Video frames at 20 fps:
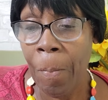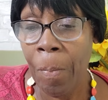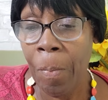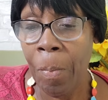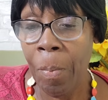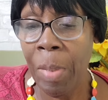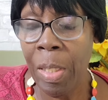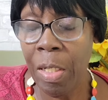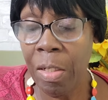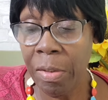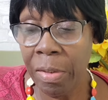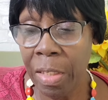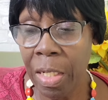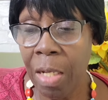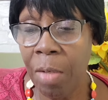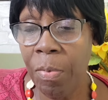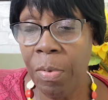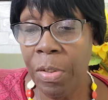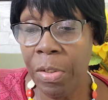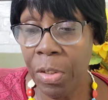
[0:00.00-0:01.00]
Minister
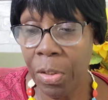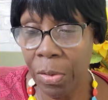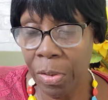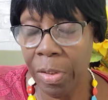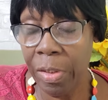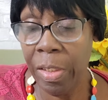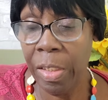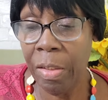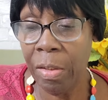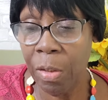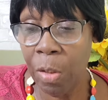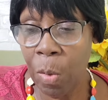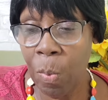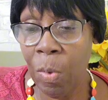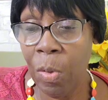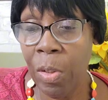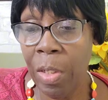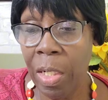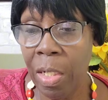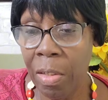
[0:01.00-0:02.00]
of Justice come
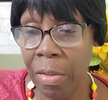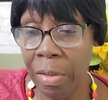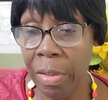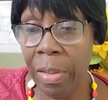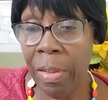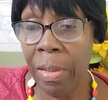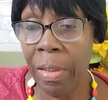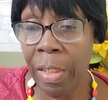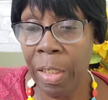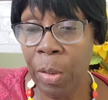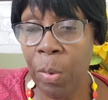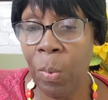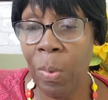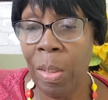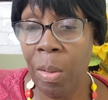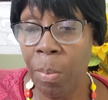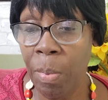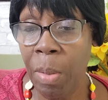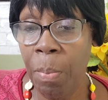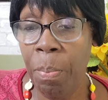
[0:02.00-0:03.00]
out and say, it
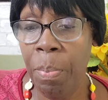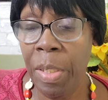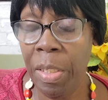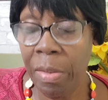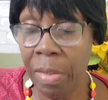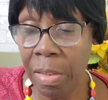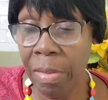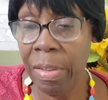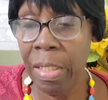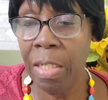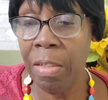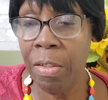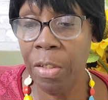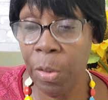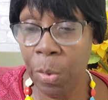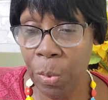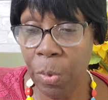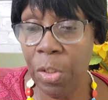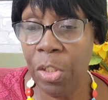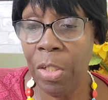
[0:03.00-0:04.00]
will be business as
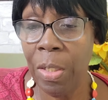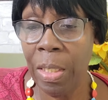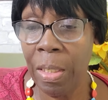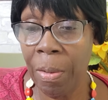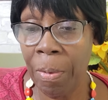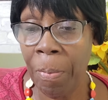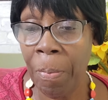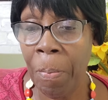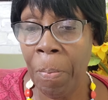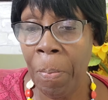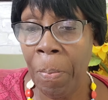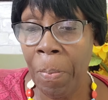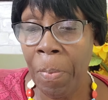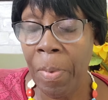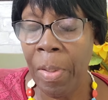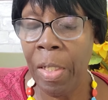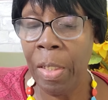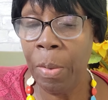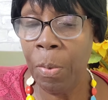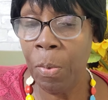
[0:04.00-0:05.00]
usual.
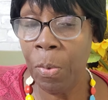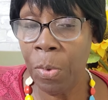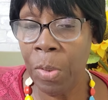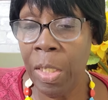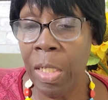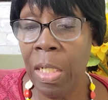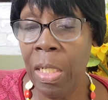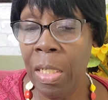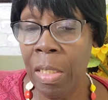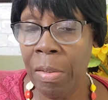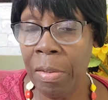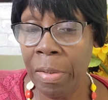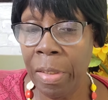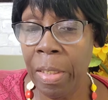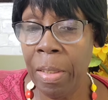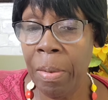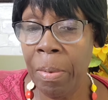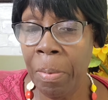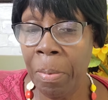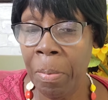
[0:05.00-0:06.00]
It really
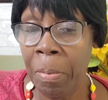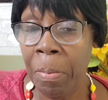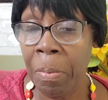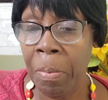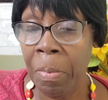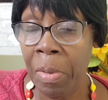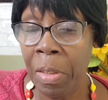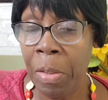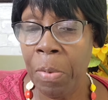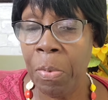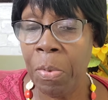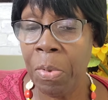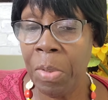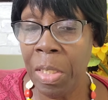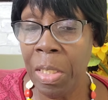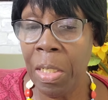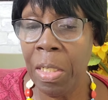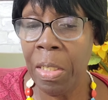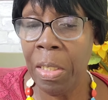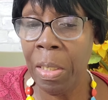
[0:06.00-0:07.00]
send, it
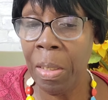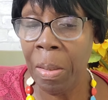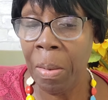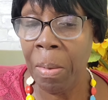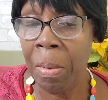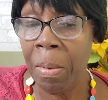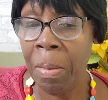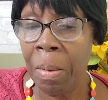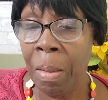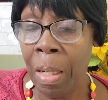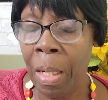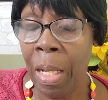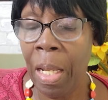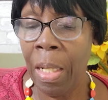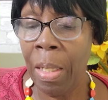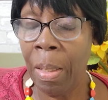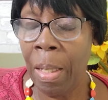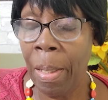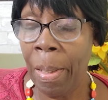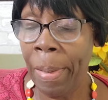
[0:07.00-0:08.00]
really, a,
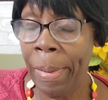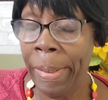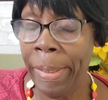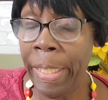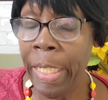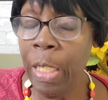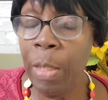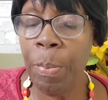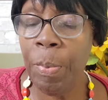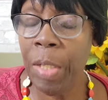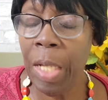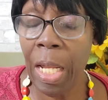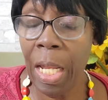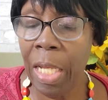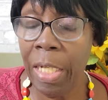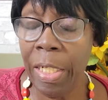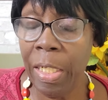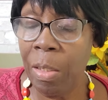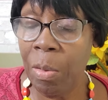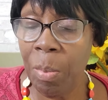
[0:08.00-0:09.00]
a, a deep
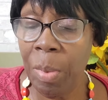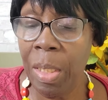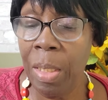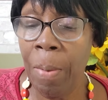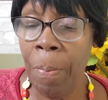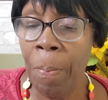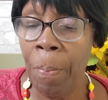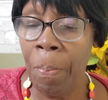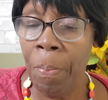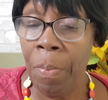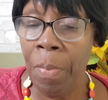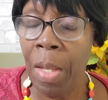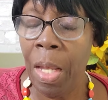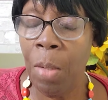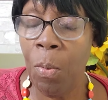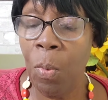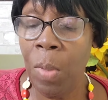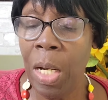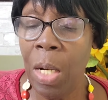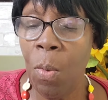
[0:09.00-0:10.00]
thought in me.
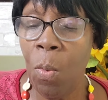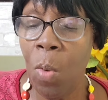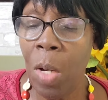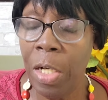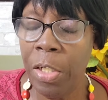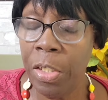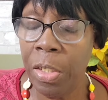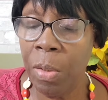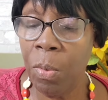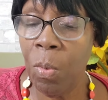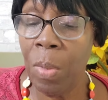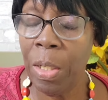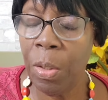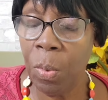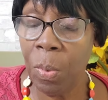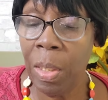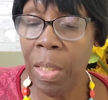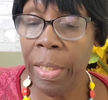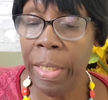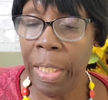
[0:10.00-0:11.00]
And we are watching what
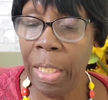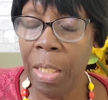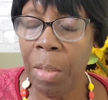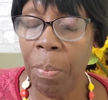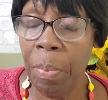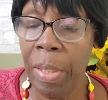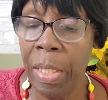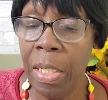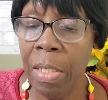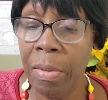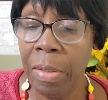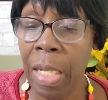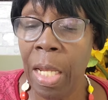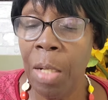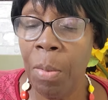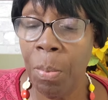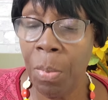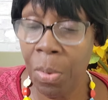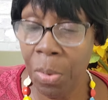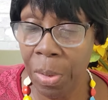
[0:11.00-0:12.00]
will take place
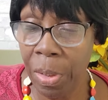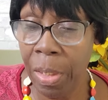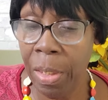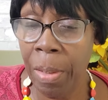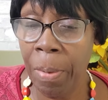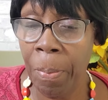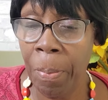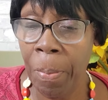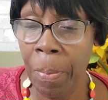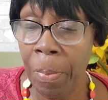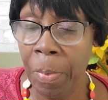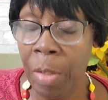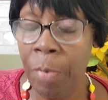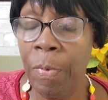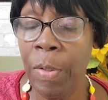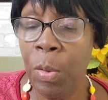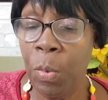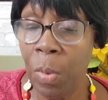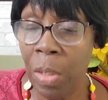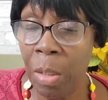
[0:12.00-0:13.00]
on Monday, if
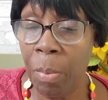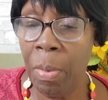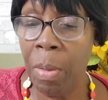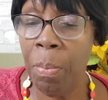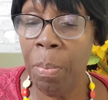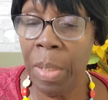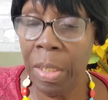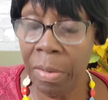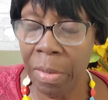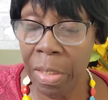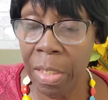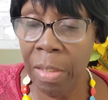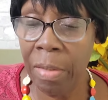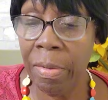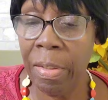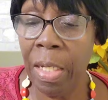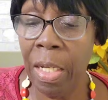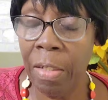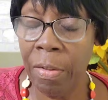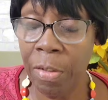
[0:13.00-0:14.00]
it will be
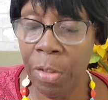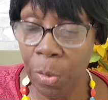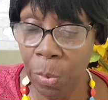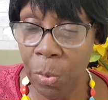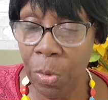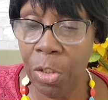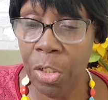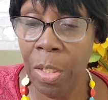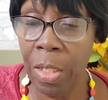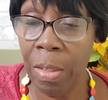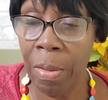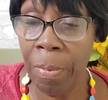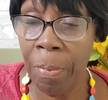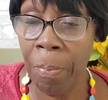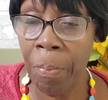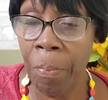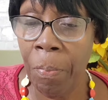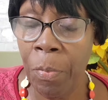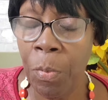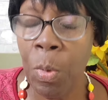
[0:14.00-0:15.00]
business as usual.
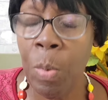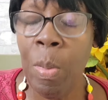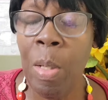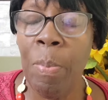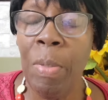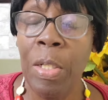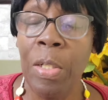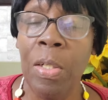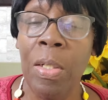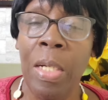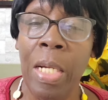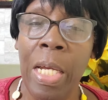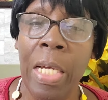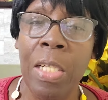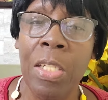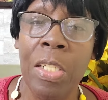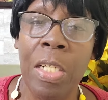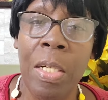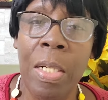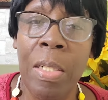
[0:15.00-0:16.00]
Remember to
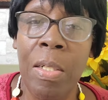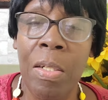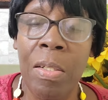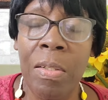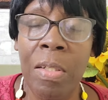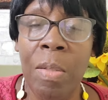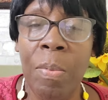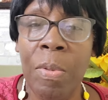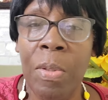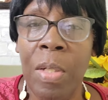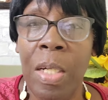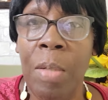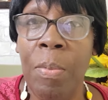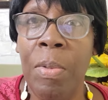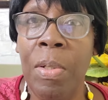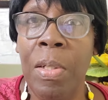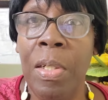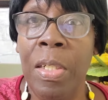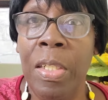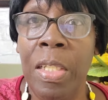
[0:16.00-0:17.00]
like, share, and to subscribe
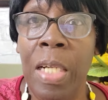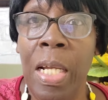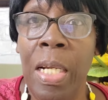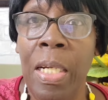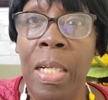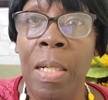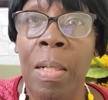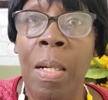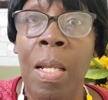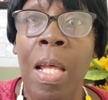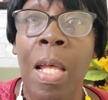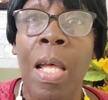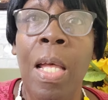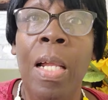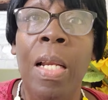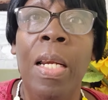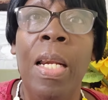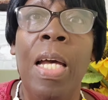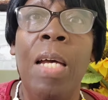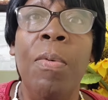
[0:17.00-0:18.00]
to the channel.
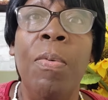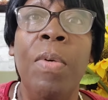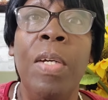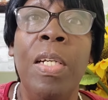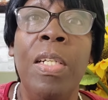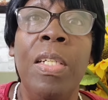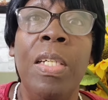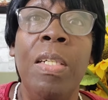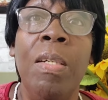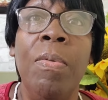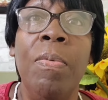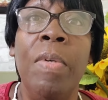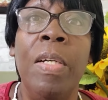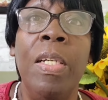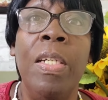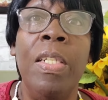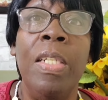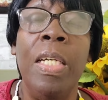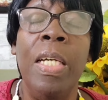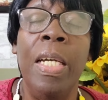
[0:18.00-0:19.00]
Life with Jennifer
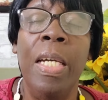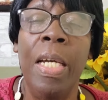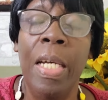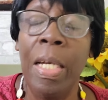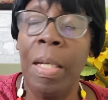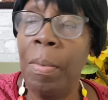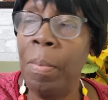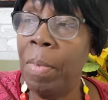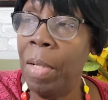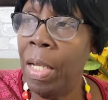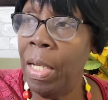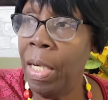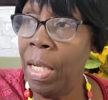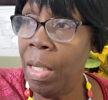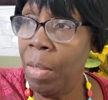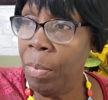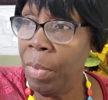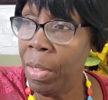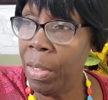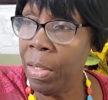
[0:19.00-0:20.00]
JM, and
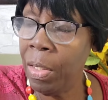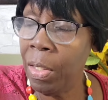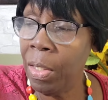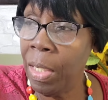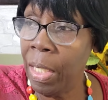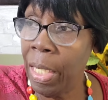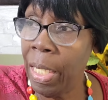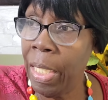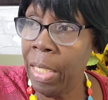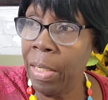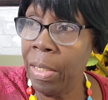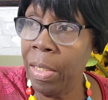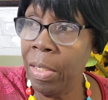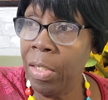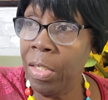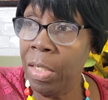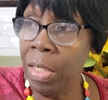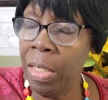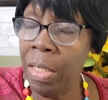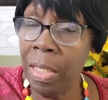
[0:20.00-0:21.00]
I'm your girl Auntie
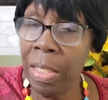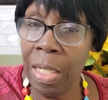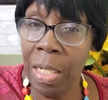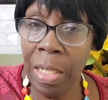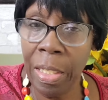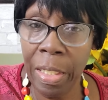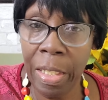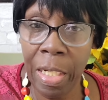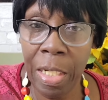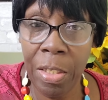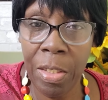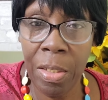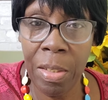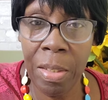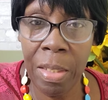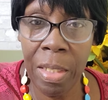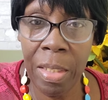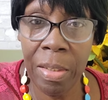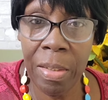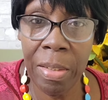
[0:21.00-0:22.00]
Jen, and I'll catch you
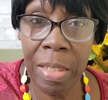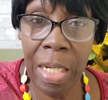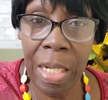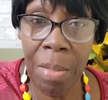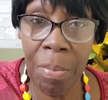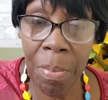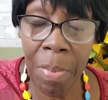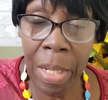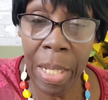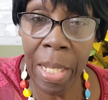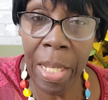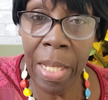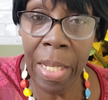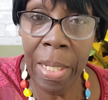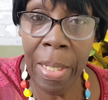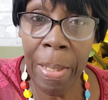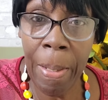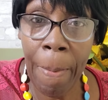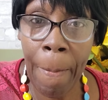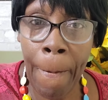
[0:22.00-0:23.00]
next time.
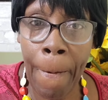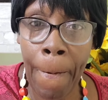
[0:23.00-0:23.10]
Bye.